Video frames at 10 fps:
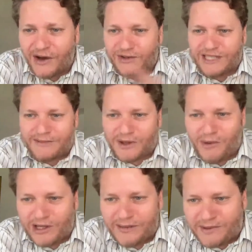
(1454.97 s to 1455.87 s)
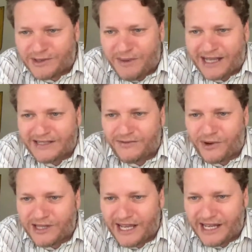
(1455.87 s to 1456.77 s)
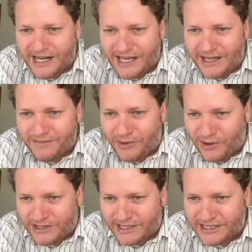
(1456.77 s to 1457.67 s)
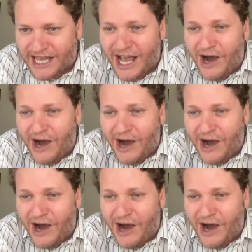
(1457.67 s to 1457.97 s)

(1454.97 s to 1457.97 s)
conceptual modeling perspective for data and process.